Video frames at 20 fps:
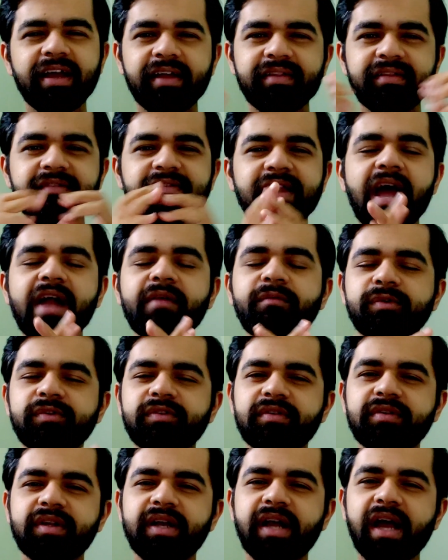I think that was
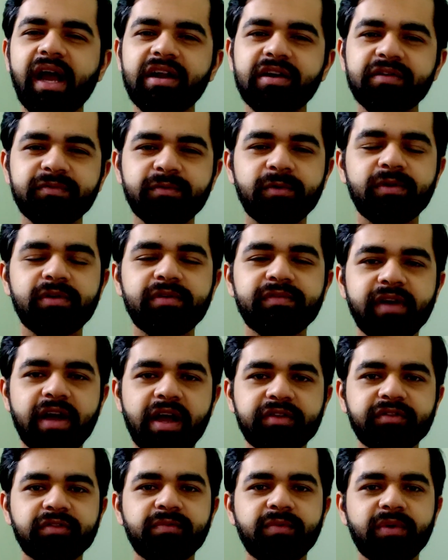kind of old-fashioned,